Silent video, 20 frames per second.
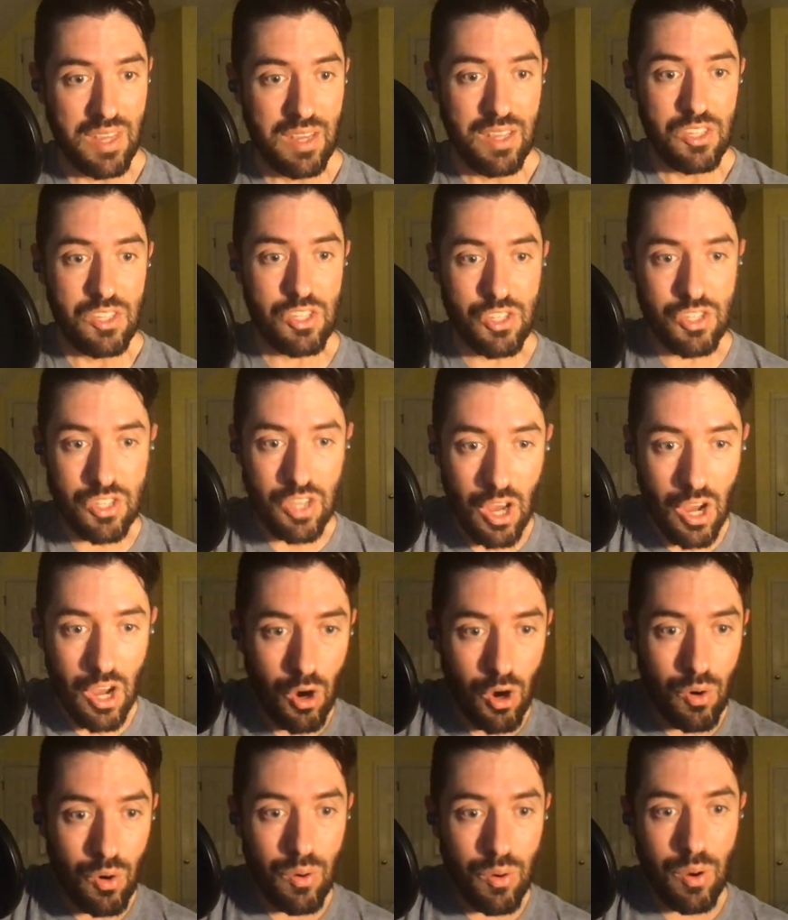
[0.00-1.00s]

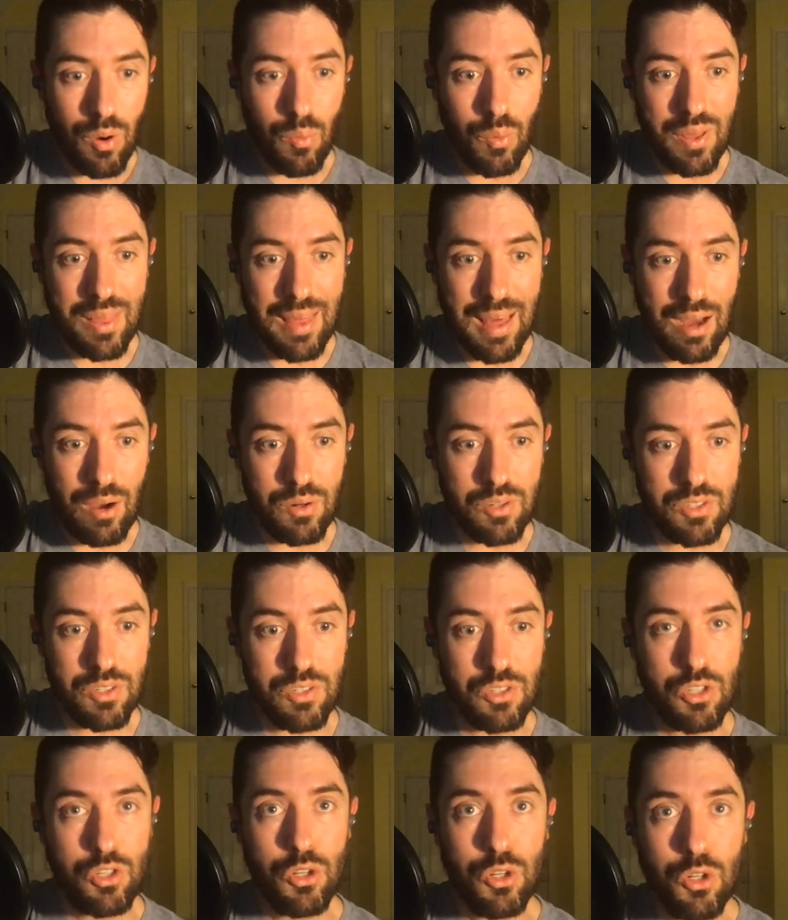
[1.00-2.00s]
So, without
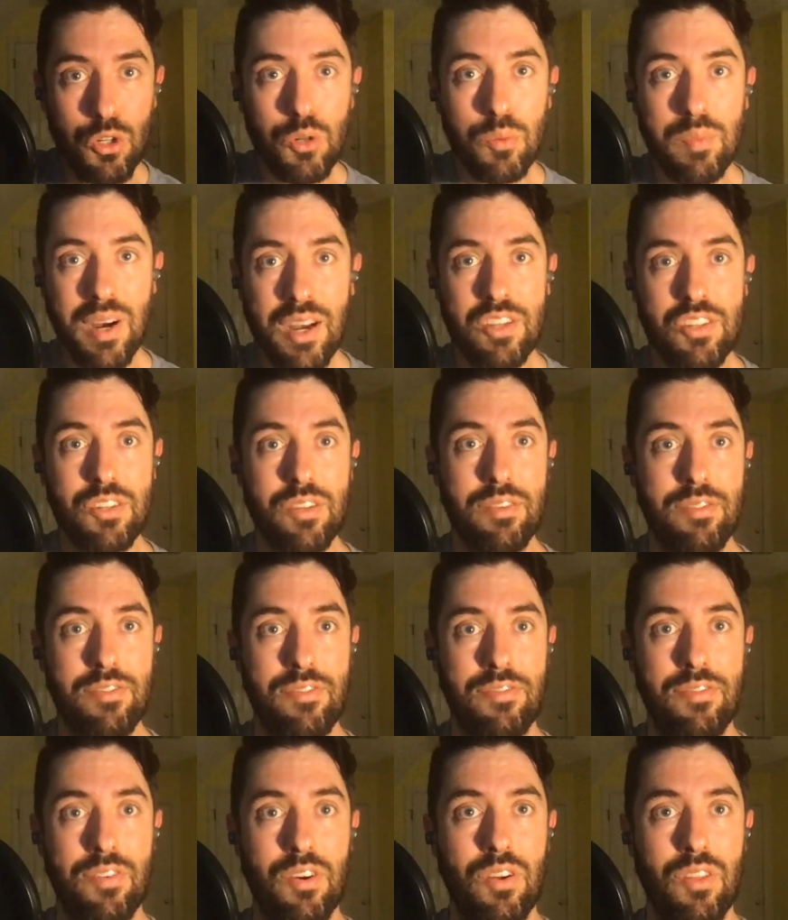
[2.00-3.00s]
too much
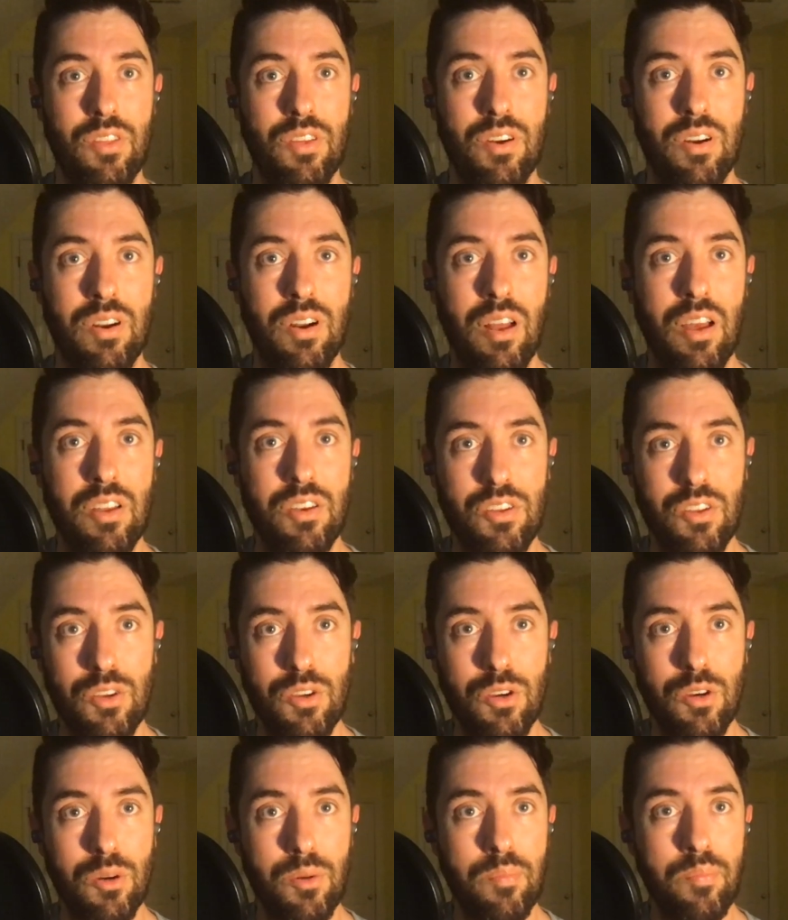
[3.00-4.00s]
further
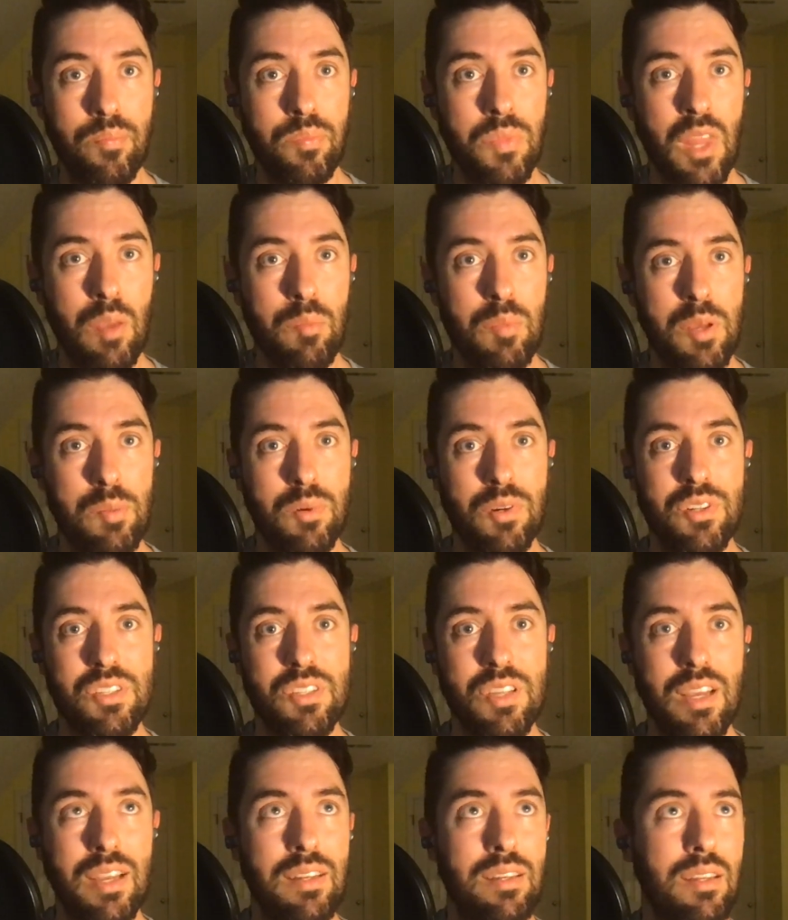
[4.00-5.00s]
ado, people are
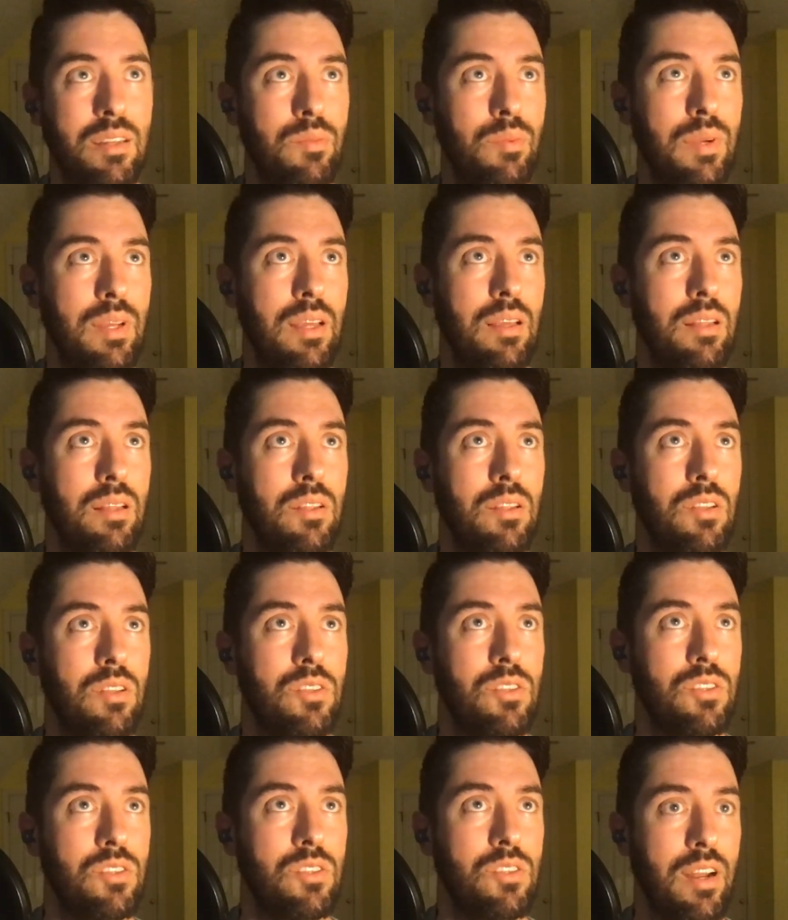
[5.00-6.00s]
saying, did we
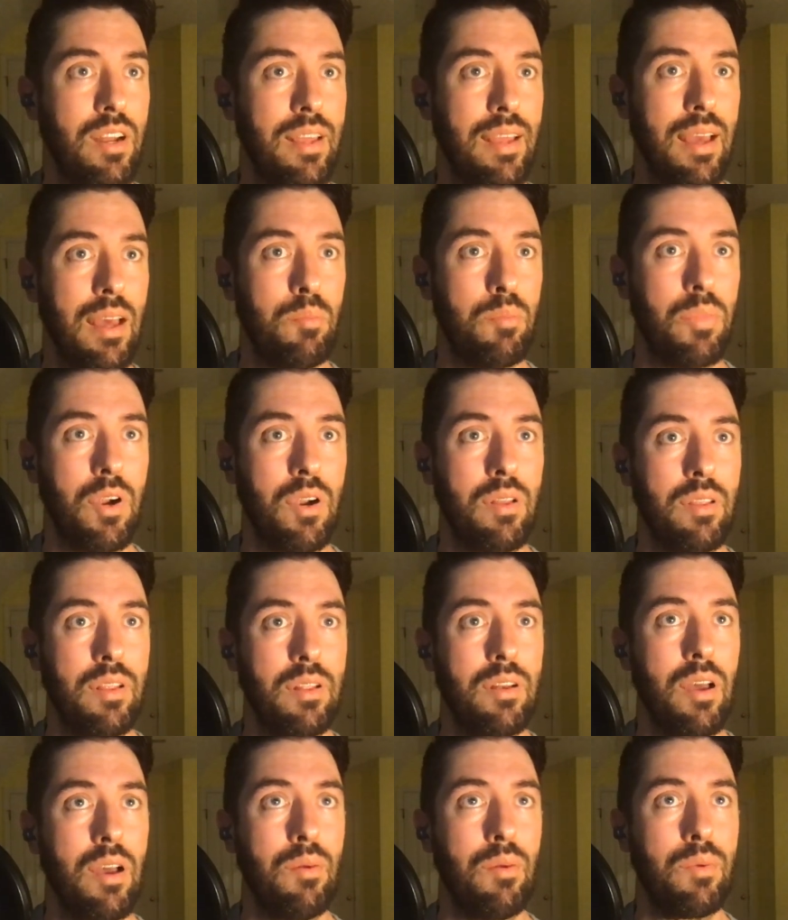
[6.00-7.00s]
start yet? Part of it?
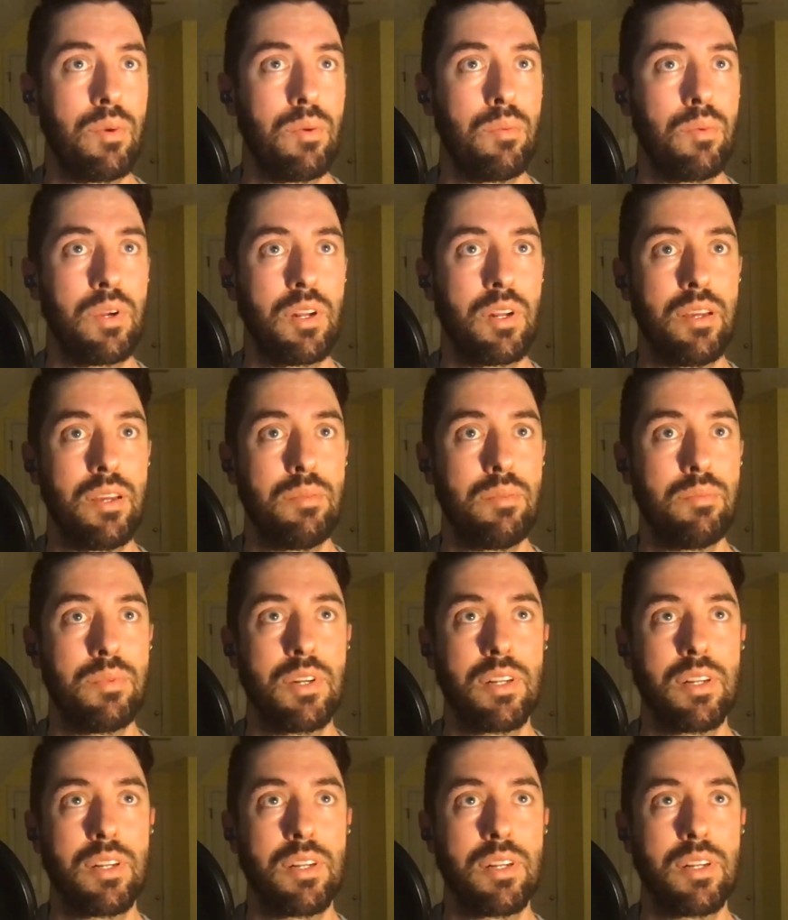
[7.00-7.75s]
No, we're good. We're